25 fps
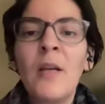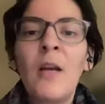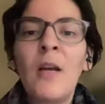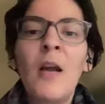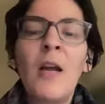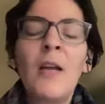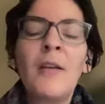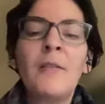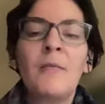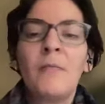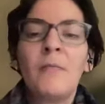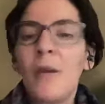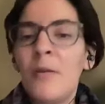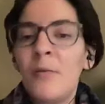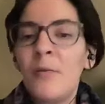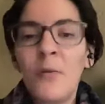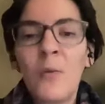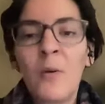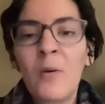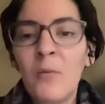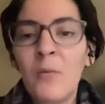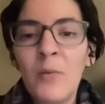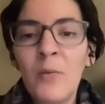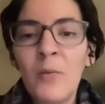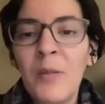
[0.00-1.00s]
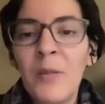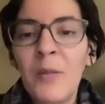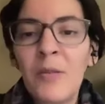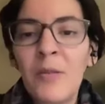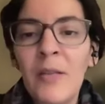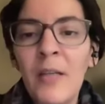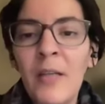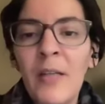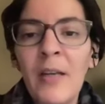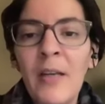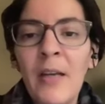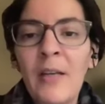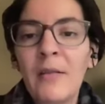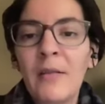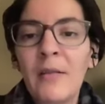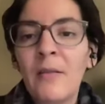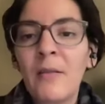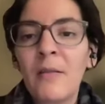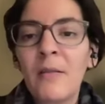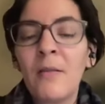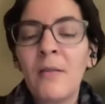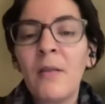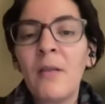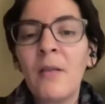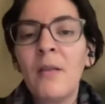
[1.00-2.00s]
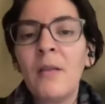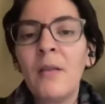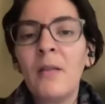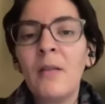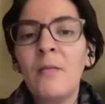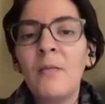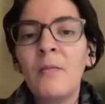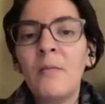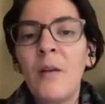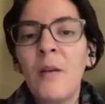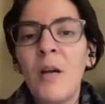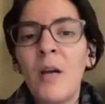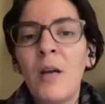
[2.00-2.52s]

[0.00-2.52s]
and everyone will be looking at the